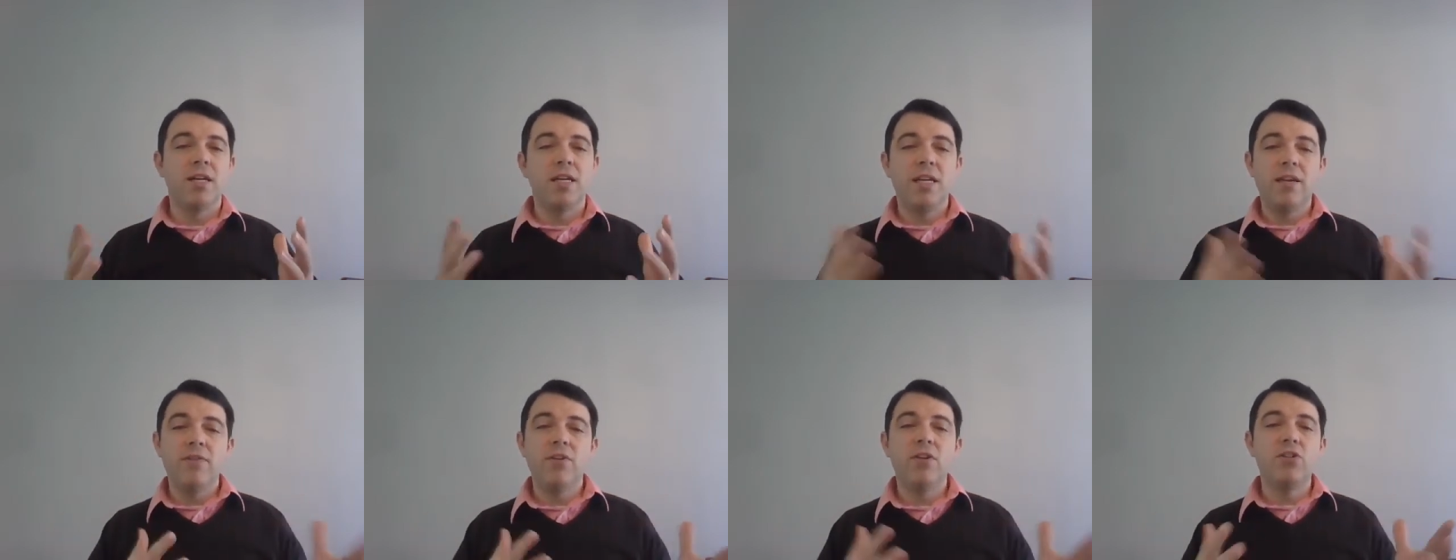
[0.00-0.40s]

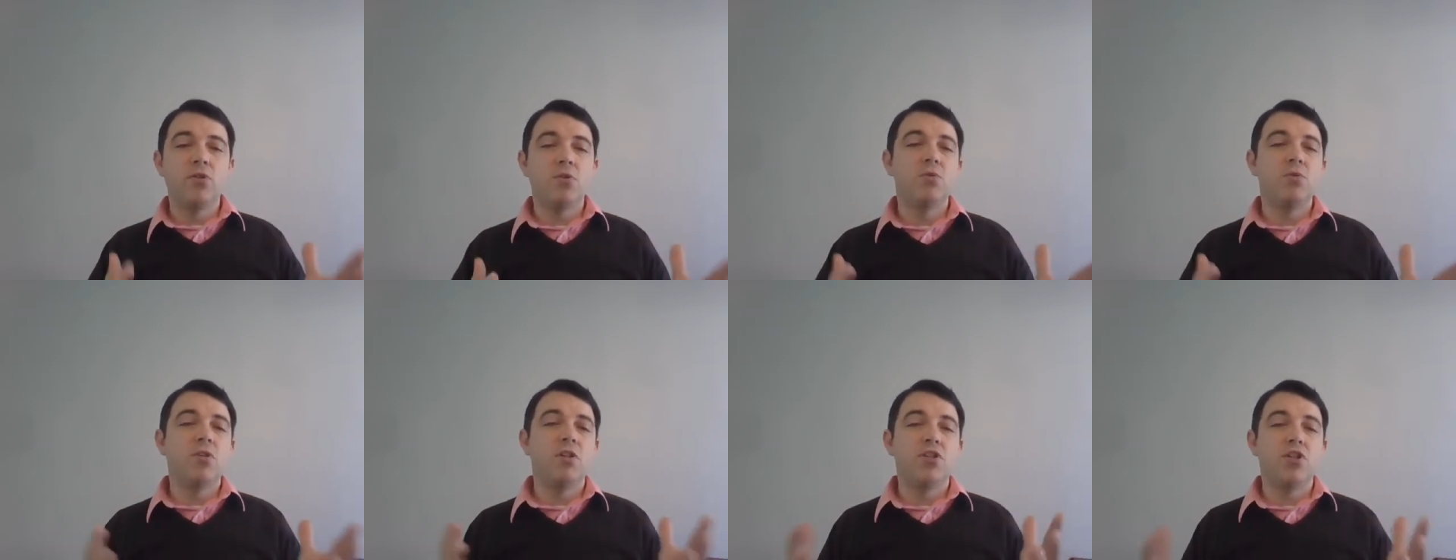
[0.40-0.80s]
giving
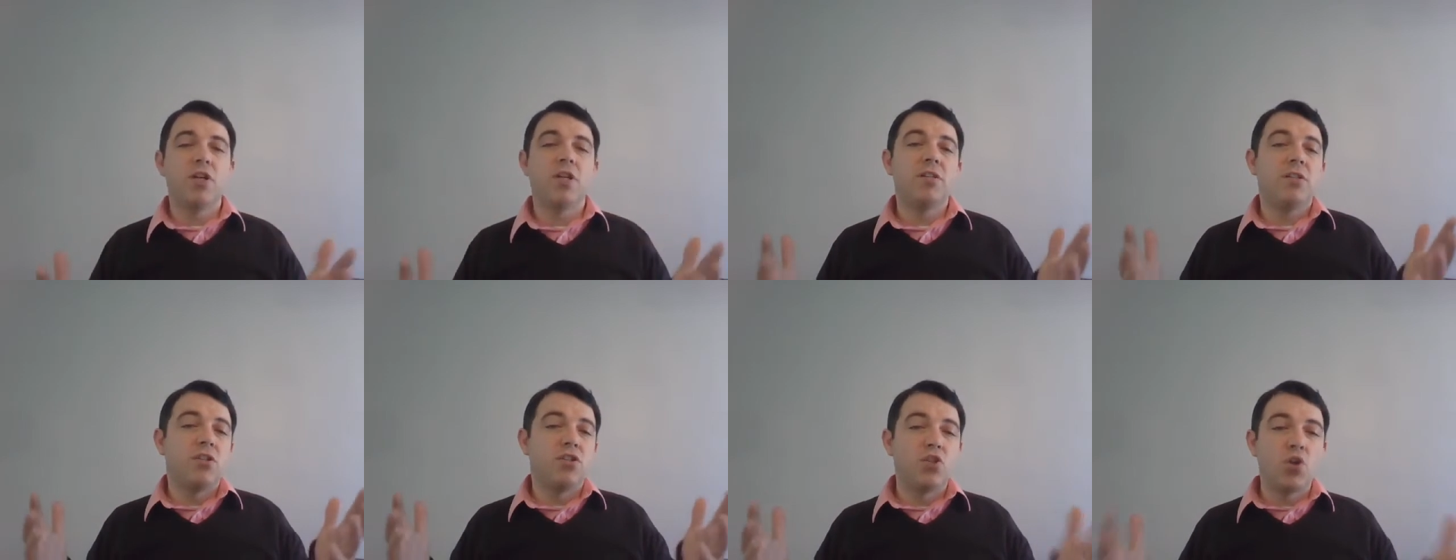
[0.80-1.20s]
students a
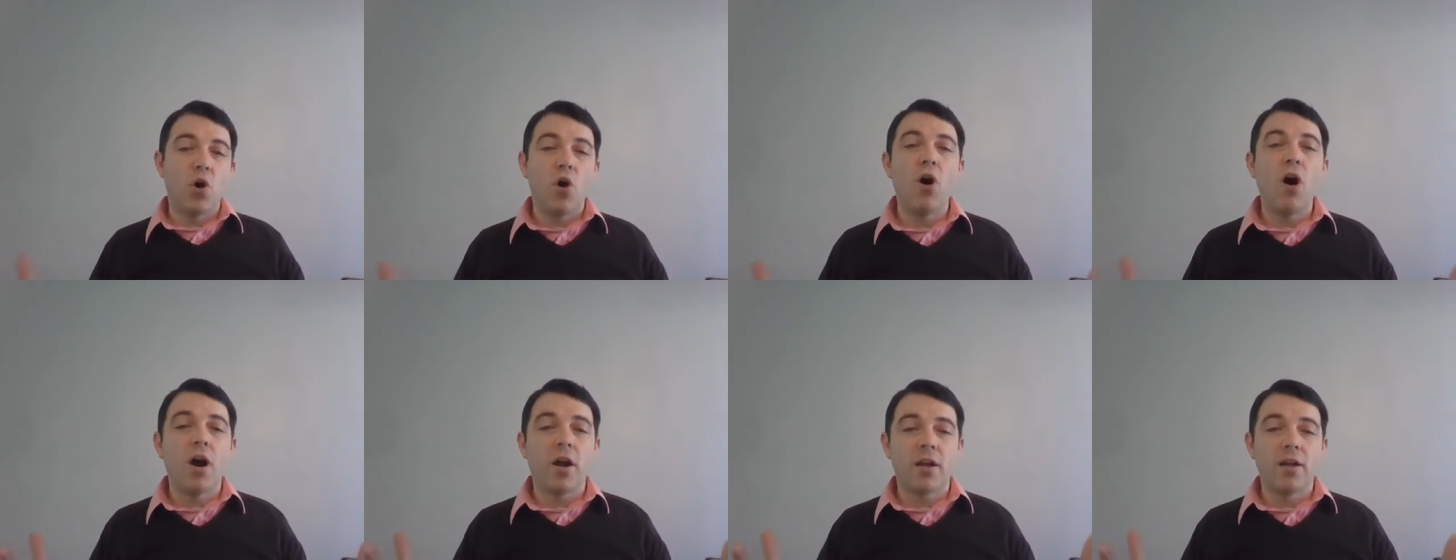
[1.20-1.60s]
chance to
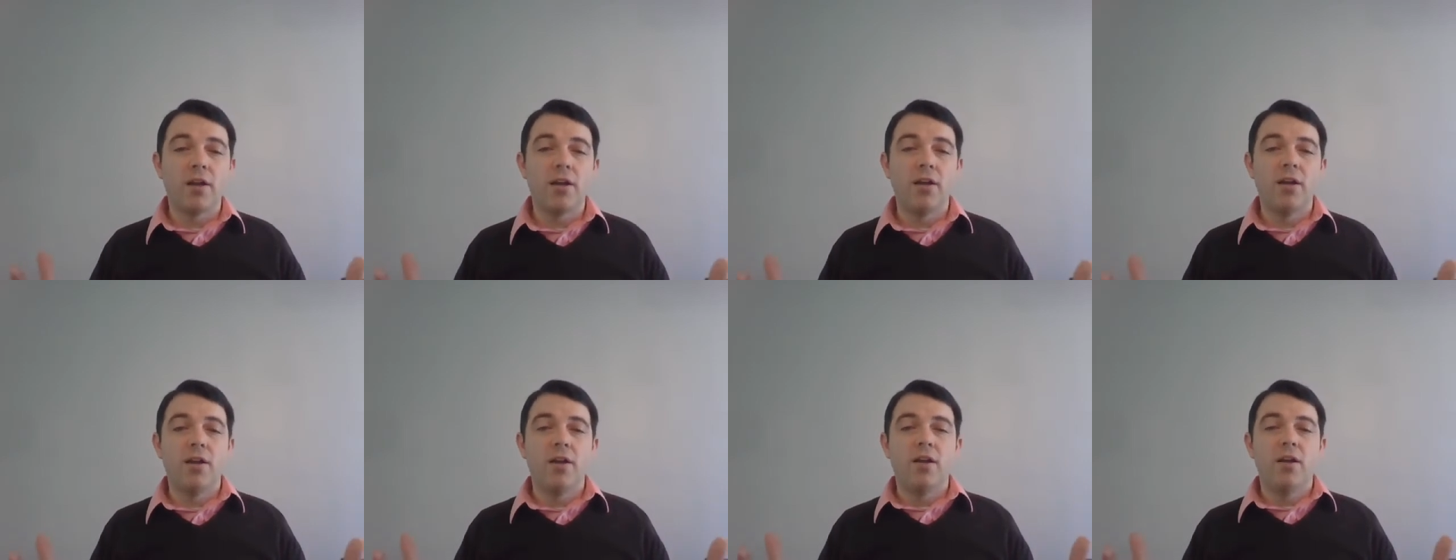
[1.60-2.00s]
talk
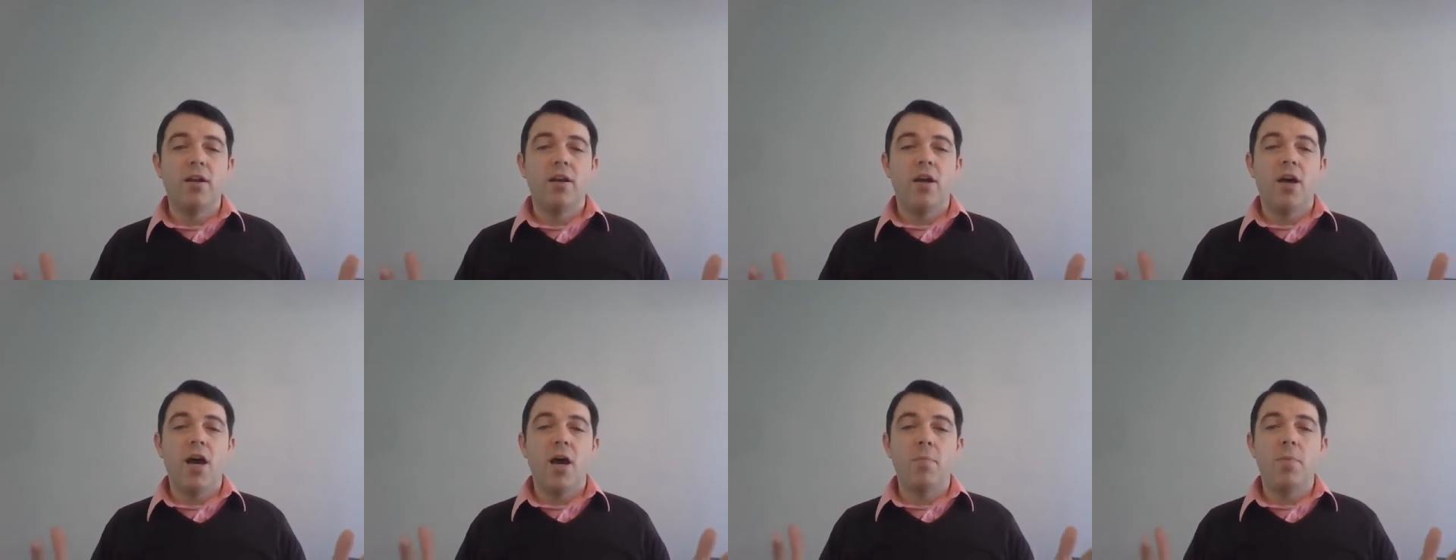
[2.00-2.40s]

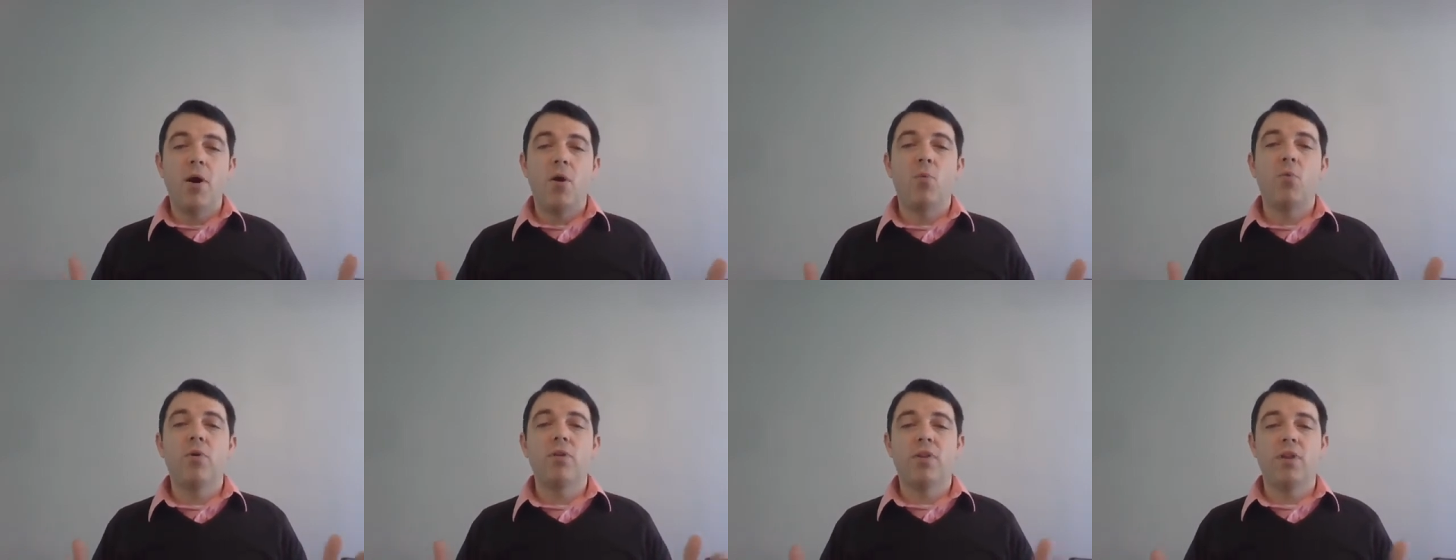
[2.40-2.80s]

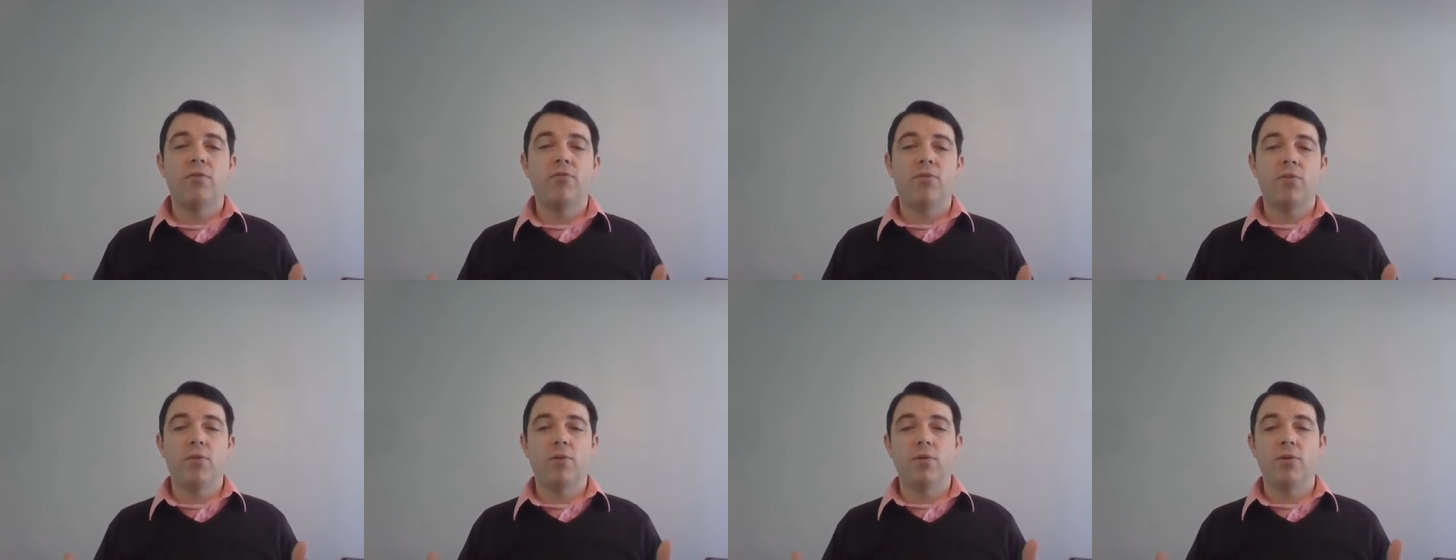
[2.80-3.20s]
about what
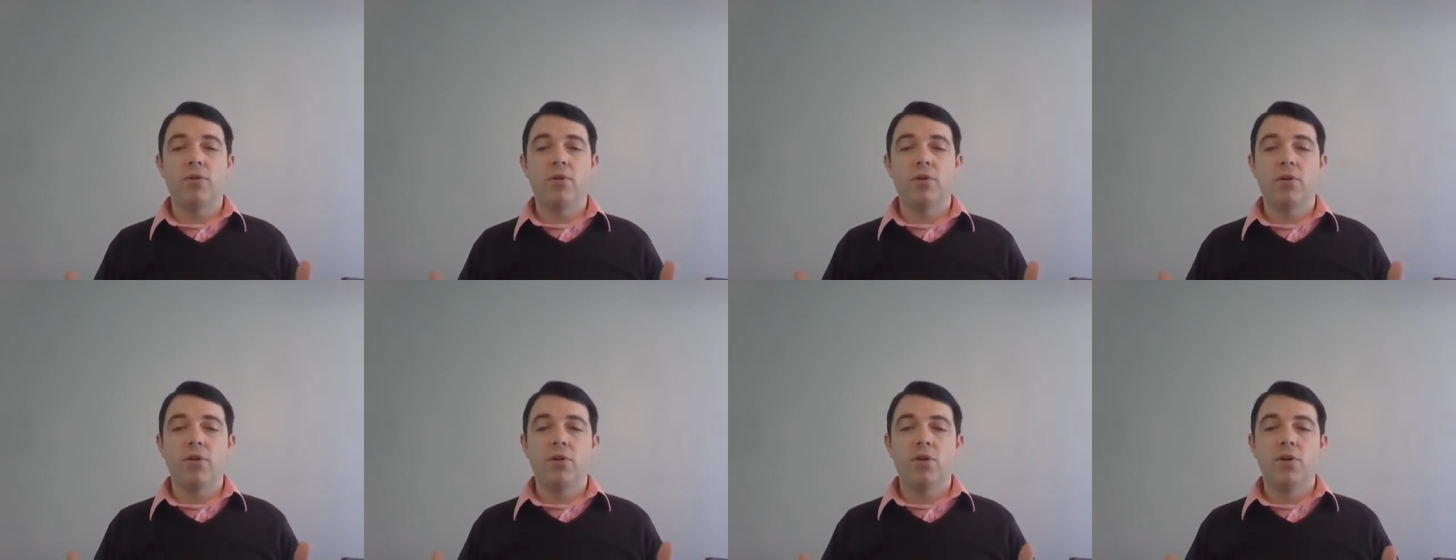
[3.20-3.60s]
they've learned.